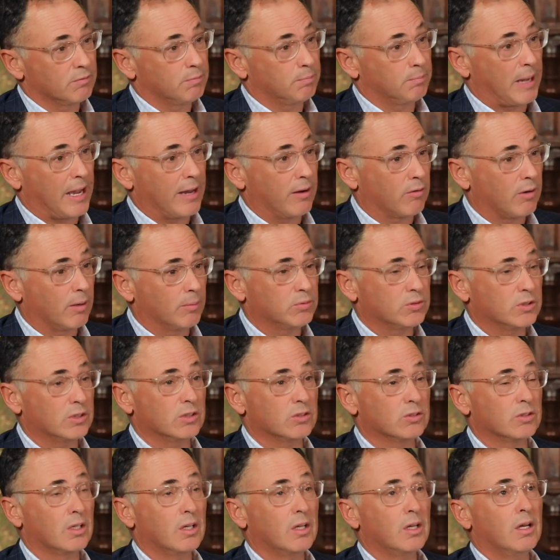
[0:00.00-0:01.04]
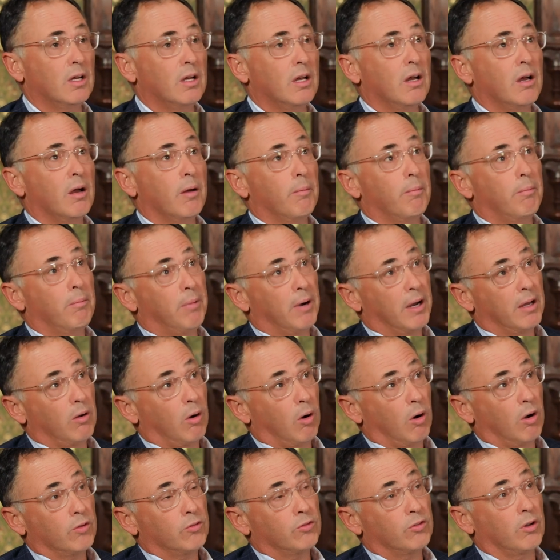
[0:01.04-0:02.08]
and bankruptcies. But
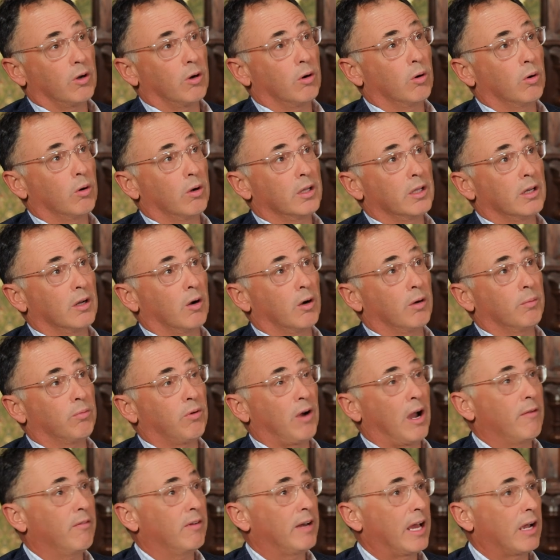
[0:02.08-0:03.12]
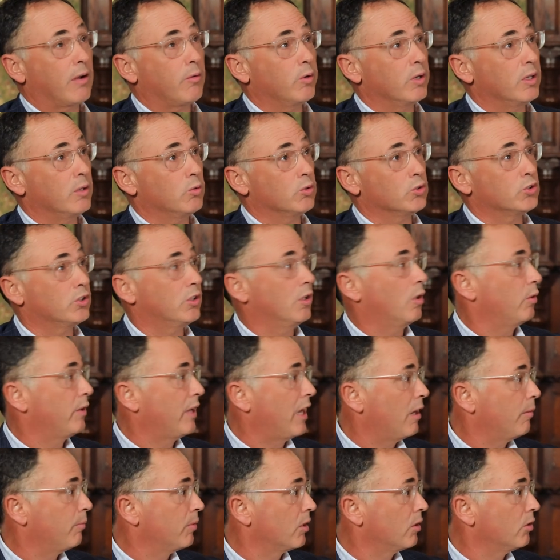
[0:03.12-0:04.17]
also, you know, private equity will slow
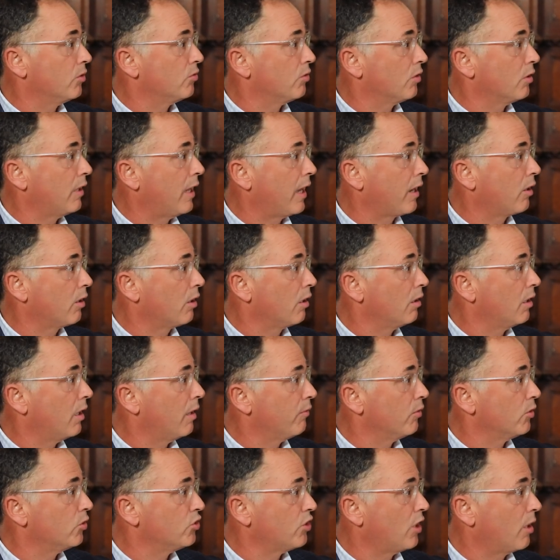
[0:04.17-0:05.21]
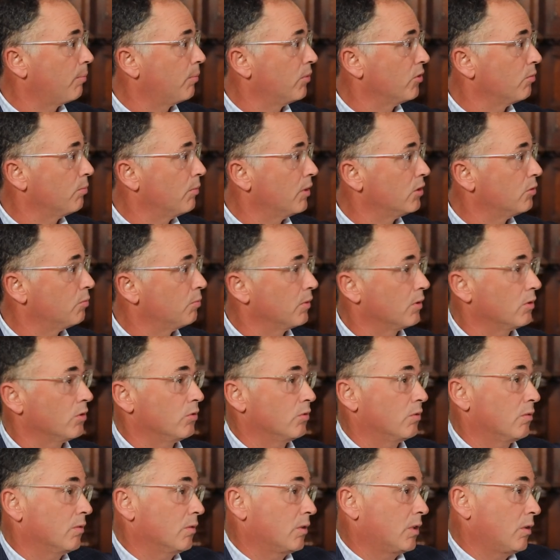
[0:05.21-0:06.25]
down because they're not going to leverage up as much
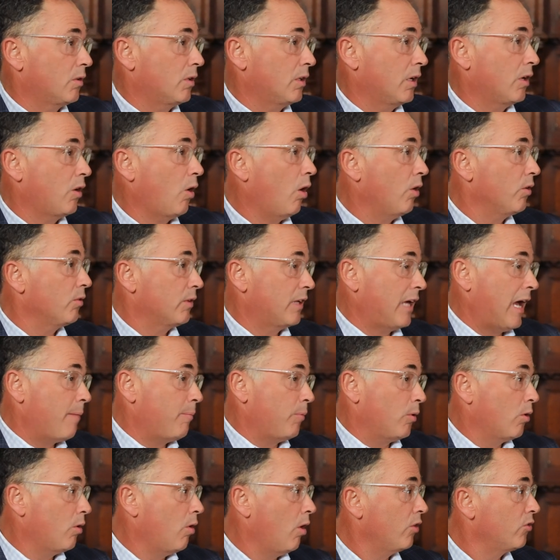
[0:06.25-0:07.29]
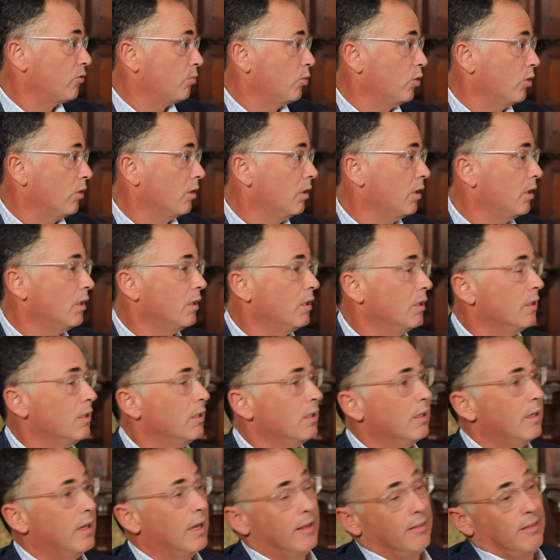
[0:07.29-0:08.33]
because cost, capital costs more.
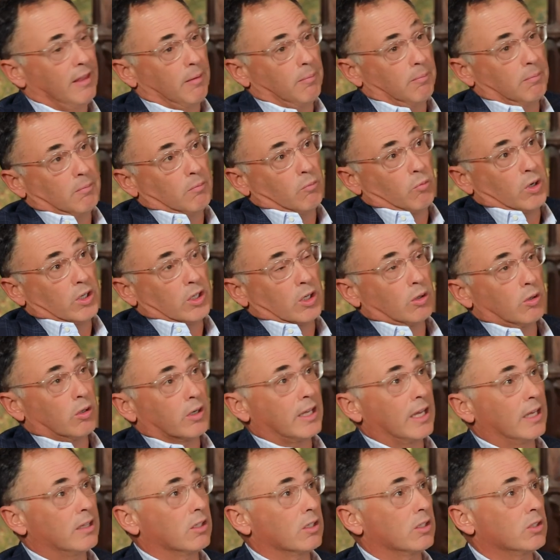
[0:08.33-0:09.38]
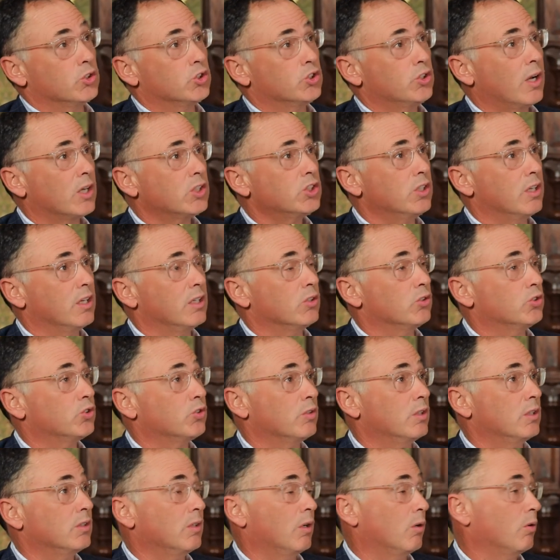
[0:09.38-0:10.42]
And then when you look at the construction
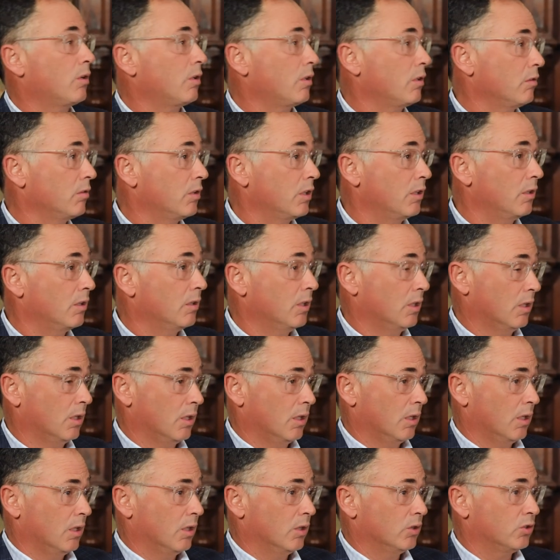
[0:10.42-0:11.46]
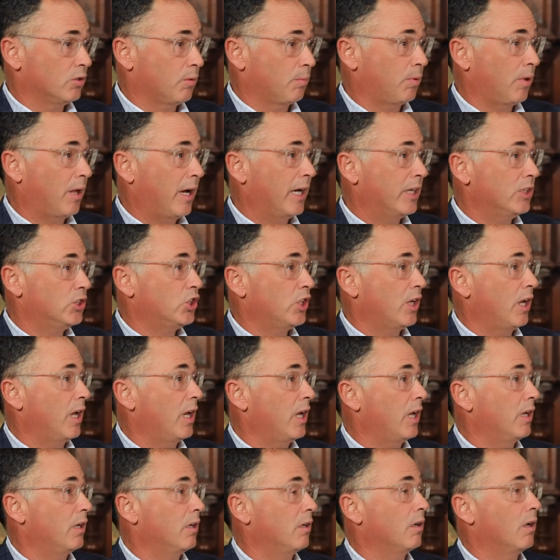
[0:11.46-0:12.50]
industry, you know, clearly supply
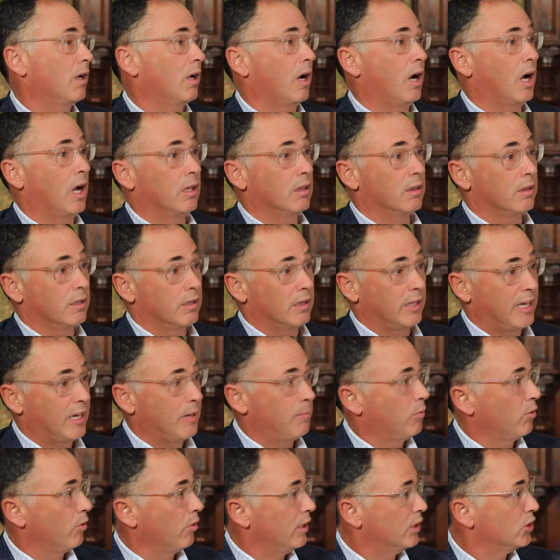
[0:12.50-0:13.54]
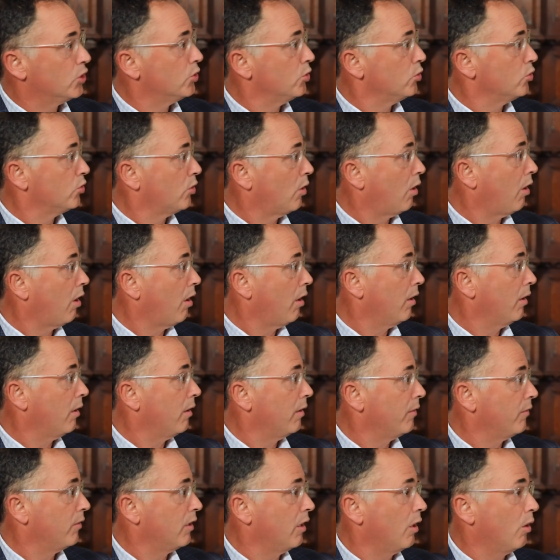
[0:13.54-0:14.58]
chain, uh, labor issues are,
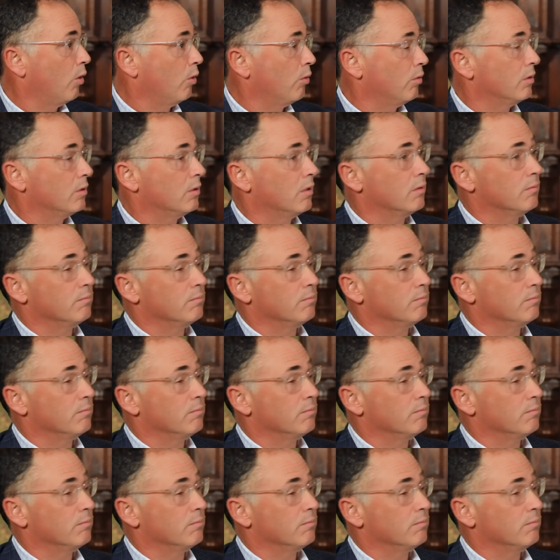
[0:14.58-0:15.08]
you know,